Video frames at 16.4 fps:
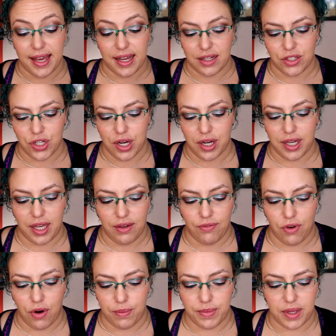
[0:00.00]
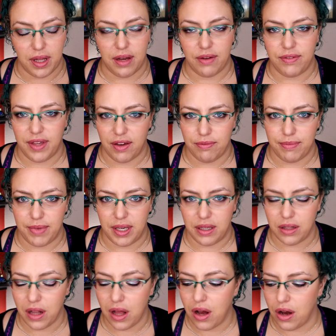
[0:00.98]
thick, chunky formula of give me
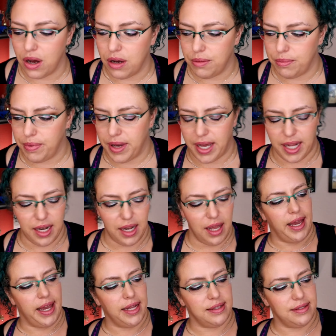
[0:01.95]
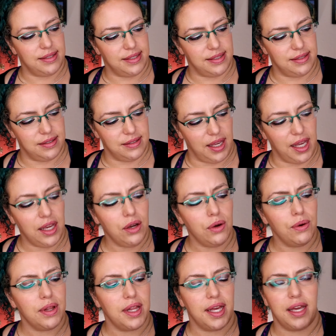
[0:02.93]
glow, but it's
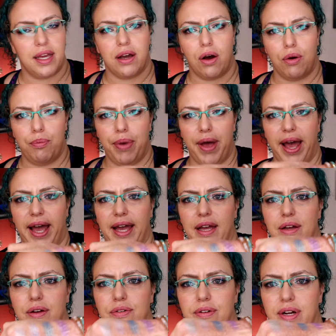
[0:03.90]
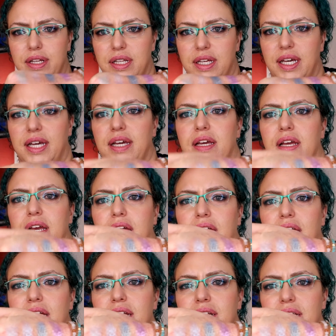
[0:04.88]
equally opaque really
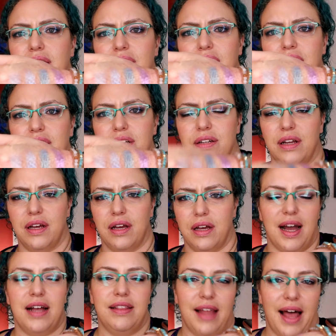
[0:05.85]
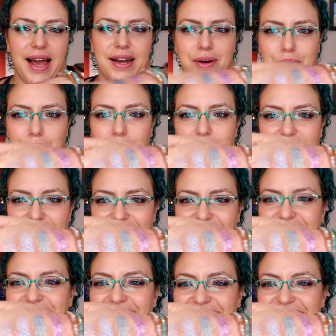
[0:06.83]
in, in a lighter way.